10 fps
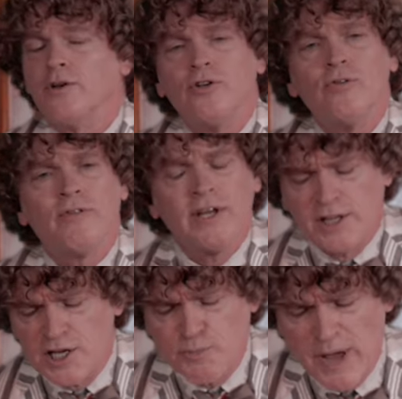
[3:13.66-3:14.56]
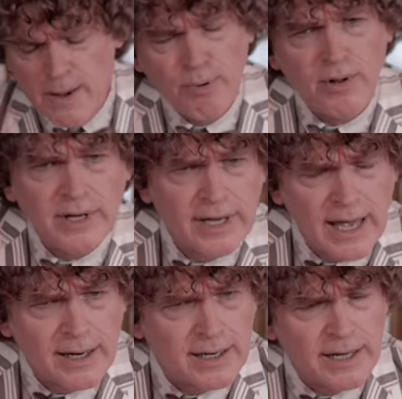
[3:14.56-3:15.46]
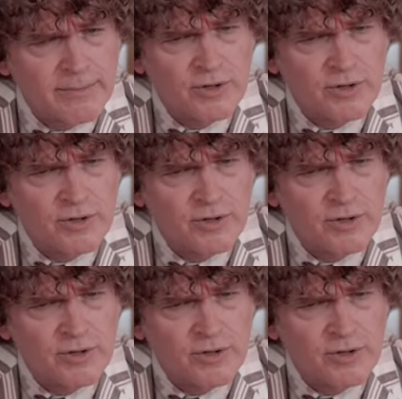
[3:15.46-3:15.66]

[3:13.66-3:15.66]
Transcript: Do you think these people in Galilee,